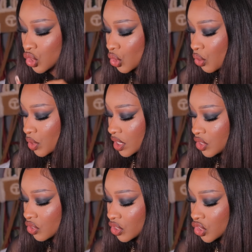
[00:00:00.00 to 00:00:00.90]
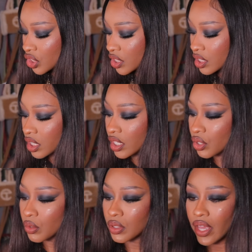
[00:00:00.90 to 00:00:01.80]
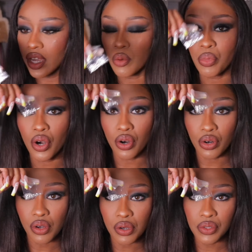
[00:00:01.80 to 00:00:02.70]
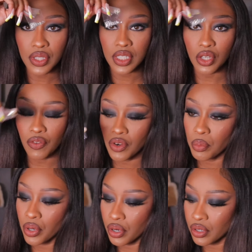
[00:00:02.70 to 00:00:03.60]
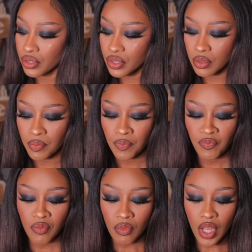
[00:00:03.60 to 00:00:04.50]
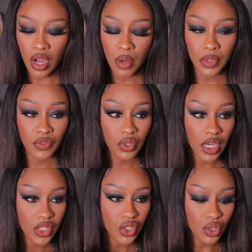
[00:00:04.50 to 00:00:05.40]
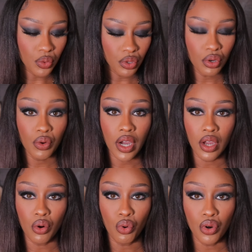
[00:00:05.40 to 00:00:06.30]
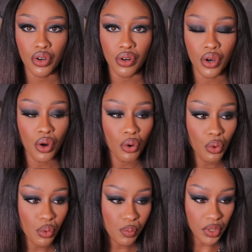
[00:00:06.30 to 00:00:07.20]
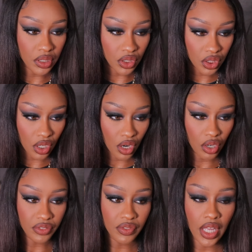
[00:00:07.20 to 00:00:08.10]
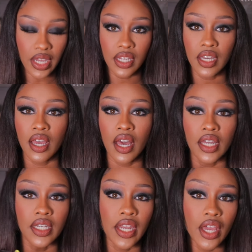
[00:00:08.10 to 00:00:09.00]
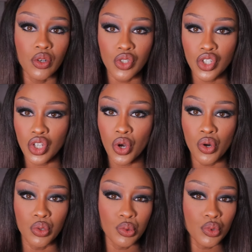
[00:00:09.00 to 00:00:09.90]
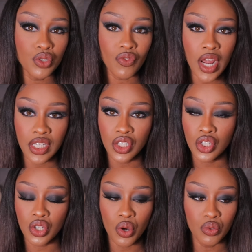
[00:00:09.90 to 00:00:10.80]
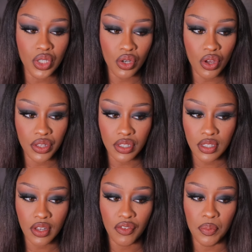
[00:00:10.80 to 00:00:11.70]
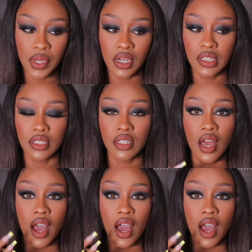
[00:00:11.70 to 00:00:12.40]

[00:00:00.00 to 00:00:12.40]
So these are just little like pearls, silver pearls. If you guys don't know, I order a whole bunch of like nail stones, rhinestones, and all this stuff because